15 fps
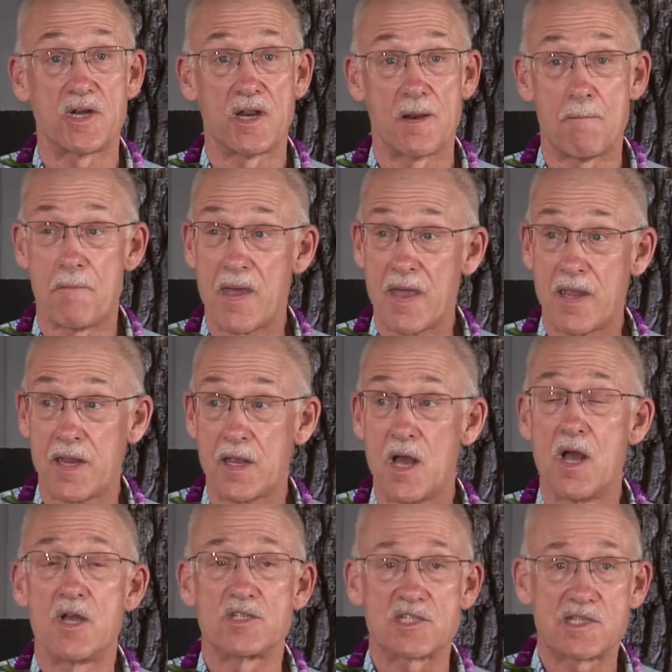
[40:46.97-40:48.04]
and it may
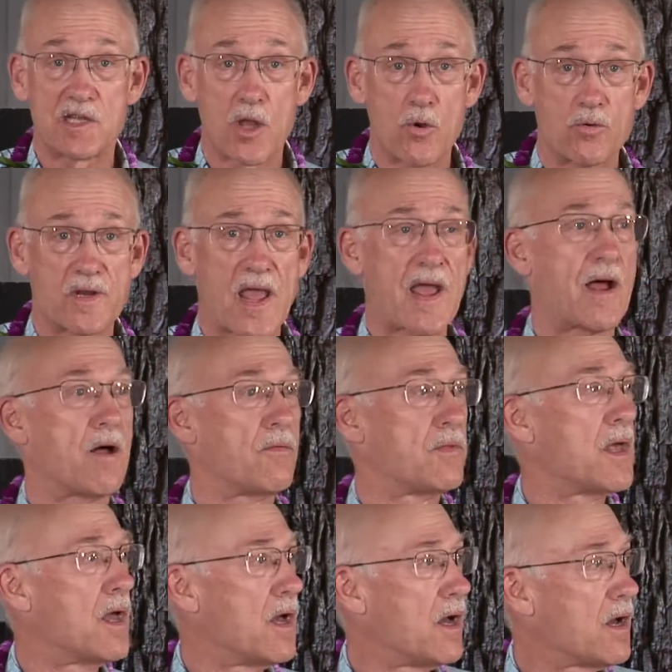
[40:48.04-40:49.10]
slow down
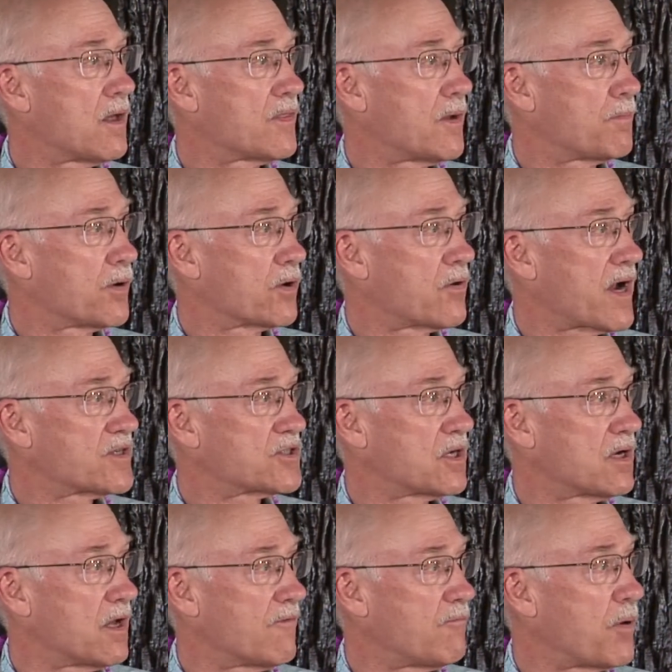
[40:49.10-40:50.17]
the progression
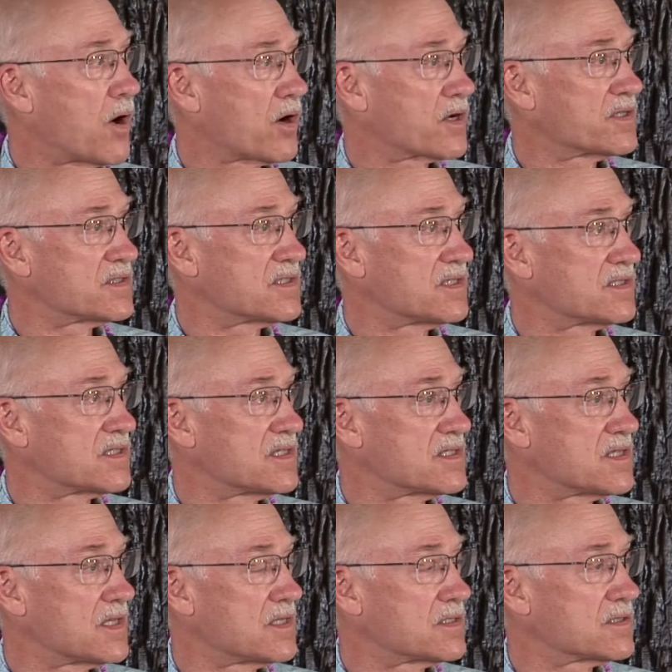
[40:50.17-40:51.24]
of Parkinson's
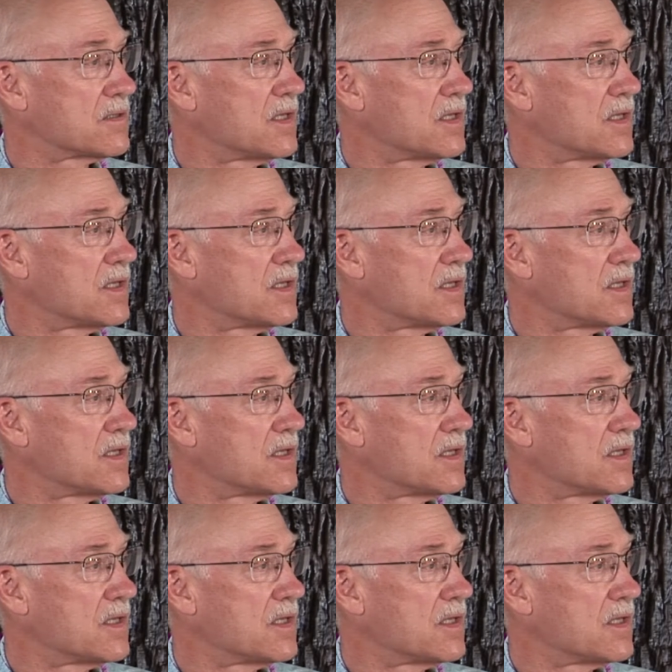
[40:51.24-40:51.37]
disease.